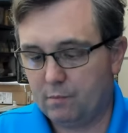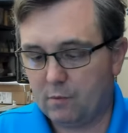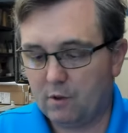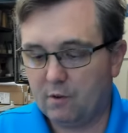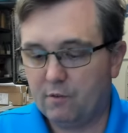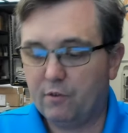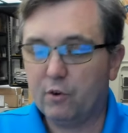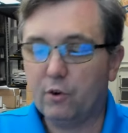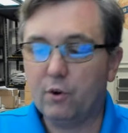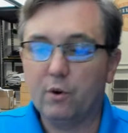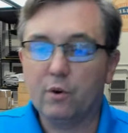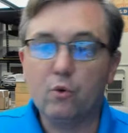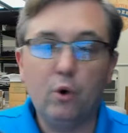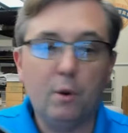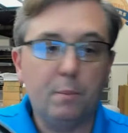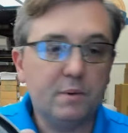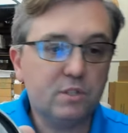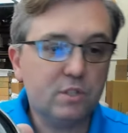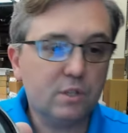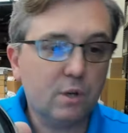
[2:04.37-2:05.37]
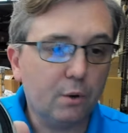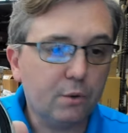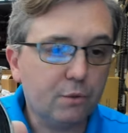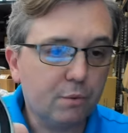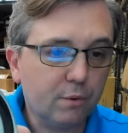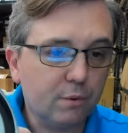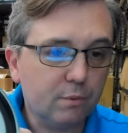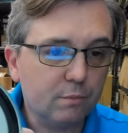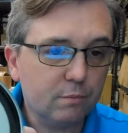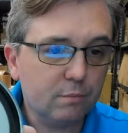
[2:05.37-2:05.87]
for your equipment to go
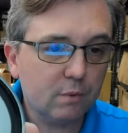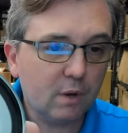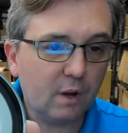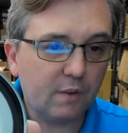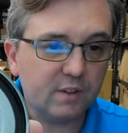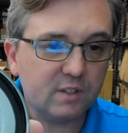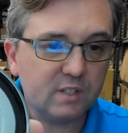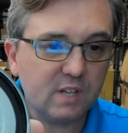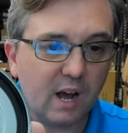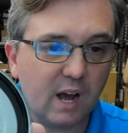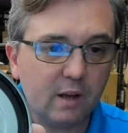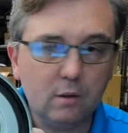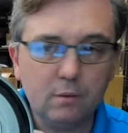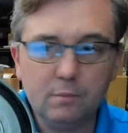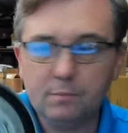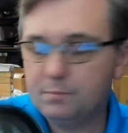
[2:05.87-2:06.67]
through on the dial.